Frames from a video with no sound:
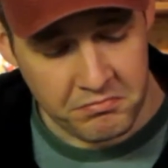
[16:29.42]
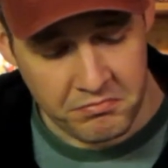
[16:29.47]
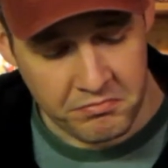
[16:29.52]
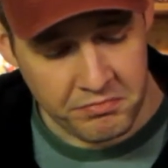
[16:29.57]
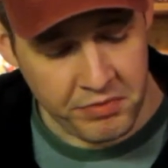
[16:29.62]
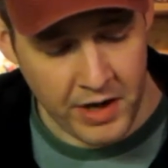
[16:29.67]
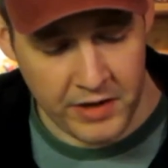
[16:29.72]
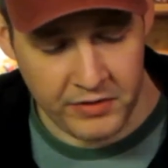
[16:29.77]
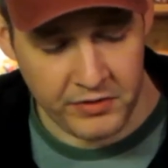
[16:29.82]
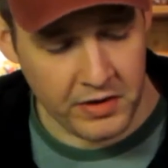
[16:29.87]

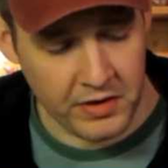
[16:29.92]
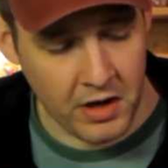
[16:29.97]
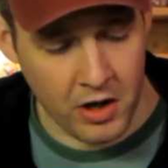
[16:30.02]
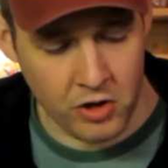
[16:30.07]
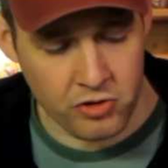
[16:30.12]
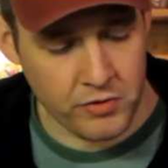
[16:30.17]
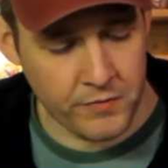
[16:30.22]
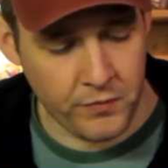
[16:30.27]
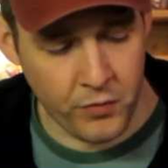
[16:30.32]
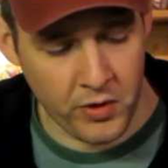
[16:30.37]
priced at
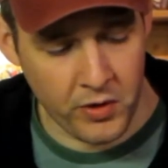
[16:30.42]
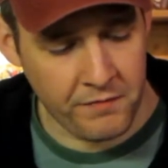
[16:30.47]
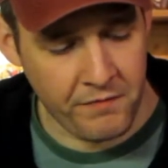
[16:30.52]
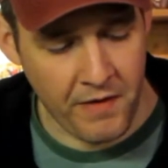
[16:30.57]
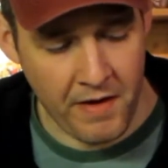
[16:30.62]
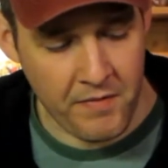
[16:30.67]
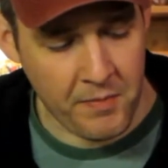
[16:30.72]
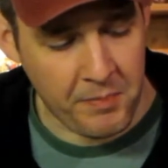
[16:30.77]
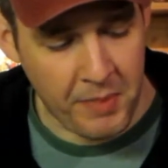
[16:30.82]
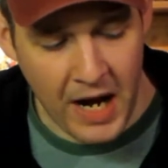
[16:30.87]
$145
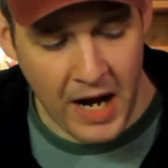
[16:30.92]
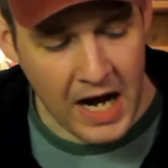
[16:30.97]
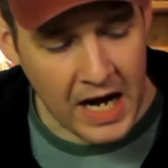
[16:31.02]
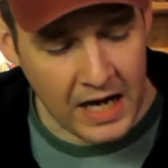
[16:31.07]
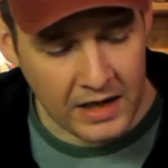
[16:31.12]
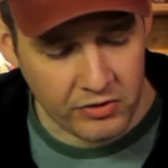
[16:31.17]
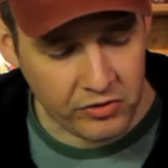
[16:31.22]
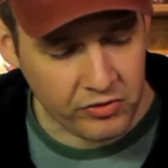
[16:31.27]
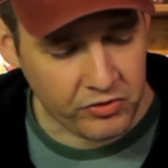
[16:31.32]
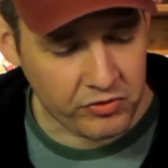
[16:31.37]
a
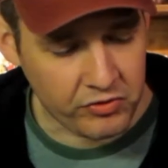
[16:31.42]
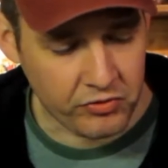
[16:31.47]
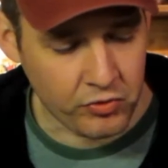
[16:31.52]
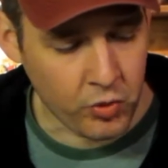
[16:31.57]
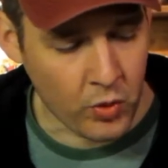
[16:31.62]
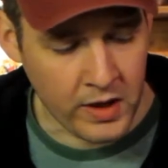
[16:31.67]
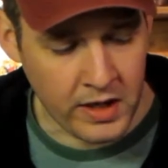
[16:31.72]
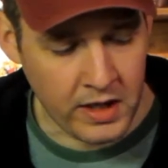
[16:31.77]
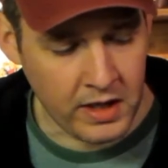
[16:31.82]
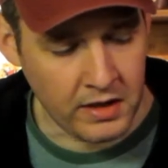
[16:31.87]
box,
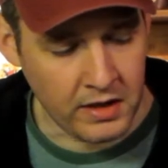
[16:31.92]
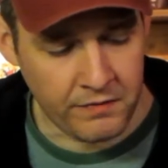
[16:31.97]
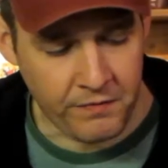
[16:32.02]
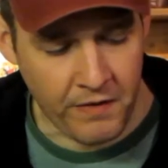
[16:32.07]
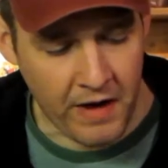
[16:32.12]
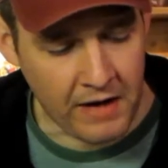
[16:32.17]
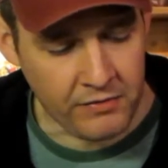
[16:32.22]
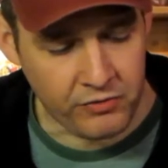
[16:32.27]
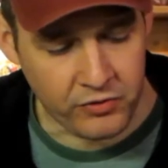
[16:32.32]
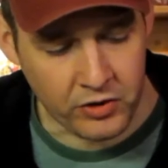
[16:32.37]

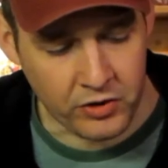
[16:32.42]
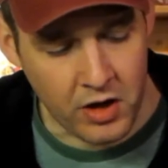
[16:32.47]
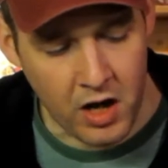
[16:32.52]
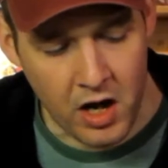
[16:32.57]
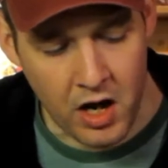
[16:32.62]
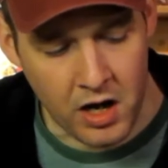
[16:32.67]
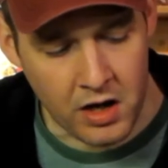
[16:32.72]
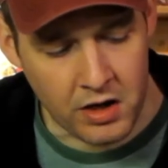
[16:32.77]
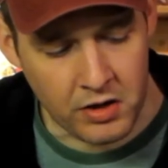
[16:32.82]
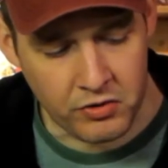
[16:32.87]
25
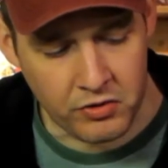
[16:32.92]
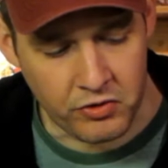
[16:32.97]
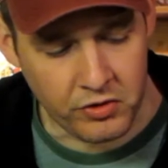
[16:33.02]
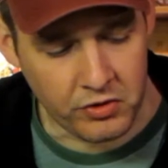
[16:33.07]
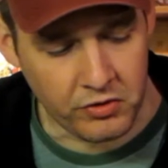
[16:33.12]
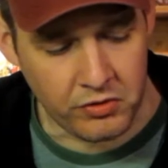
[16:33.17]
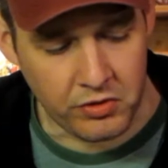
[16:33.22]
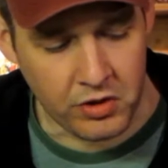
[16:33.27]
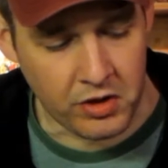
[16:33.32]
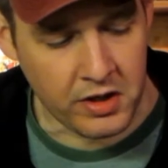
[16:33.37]
cigars,
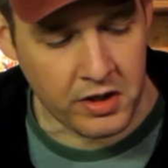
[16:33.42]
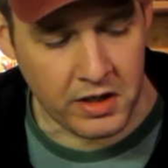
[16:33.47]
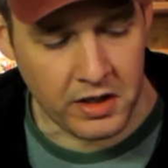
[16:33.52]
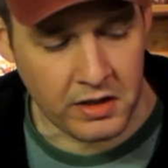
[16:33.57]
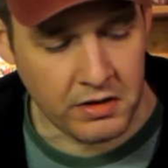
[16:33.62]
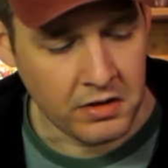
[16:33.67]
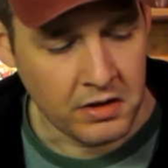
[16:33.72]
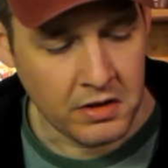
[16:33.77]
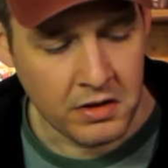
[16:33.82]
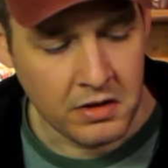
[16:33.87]
you're looking at
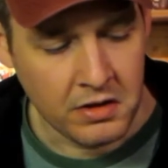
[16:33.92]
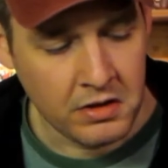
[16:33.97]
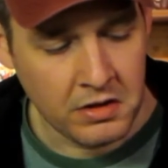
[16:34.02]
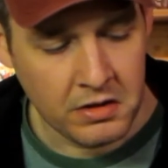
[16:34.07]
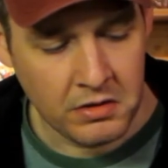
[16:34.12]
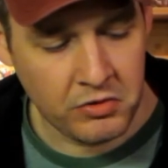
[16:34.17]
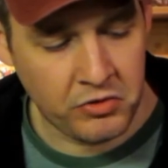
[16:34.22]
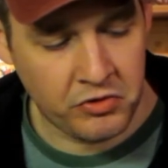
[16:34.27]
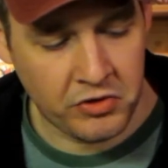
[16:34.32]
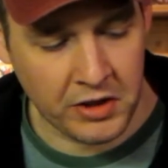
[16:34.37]

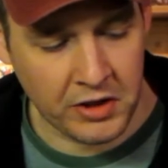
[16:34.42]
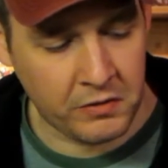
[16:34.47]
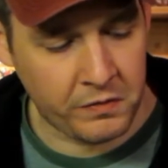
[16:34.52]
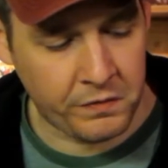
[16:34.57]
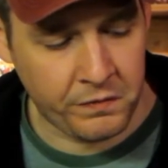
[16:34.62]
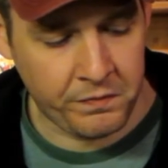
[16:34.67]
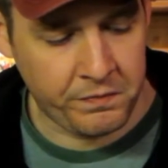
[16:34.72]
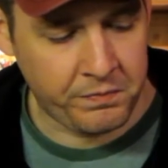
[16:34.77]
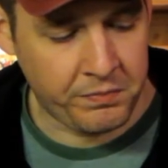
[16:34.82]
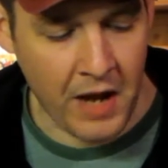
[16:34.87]

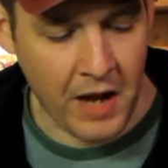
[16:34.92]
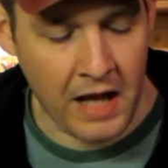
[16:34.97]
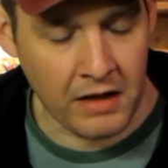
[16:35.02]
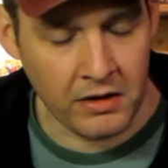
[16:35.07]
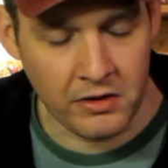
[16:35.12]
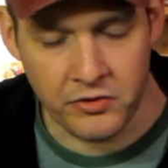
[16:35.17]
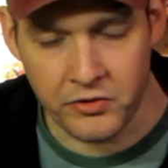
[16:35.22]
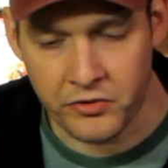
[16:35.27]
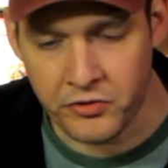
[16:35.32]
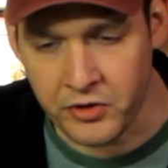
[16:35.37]
$6
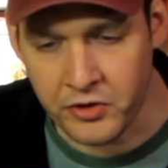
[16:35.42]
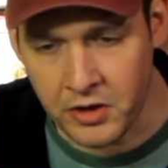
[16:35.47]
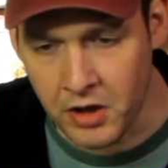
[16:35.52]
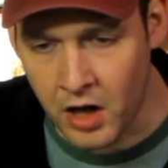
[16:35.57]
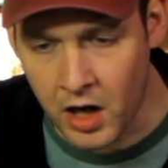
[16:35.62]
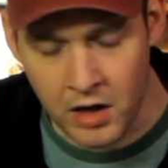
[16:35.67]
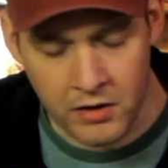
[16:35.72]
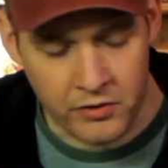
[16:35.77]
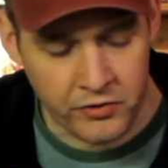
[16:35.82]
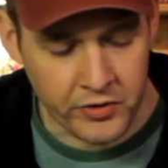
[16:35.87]
a
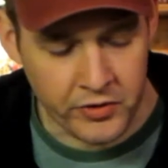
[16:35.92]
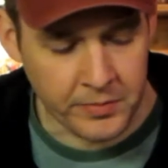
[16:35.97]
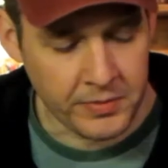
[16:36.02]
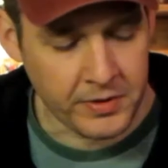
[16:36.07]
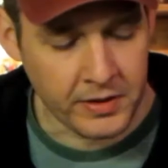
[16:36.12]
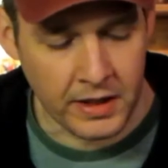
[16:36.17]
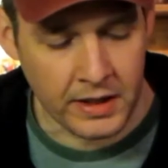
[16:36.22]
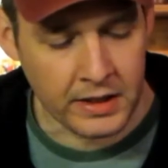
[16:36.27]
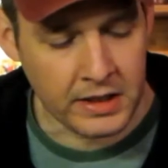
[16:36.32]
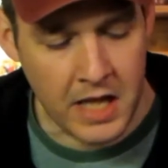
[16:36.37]
cigar,
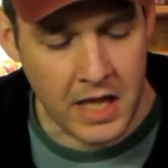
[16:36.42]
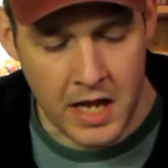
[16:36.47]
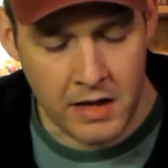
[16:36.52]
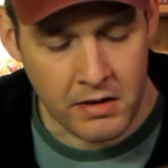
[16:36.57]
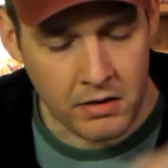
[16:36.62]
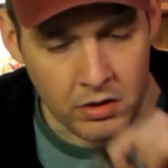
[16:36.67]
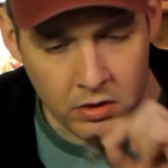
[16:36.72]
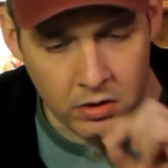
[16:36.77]
something like that.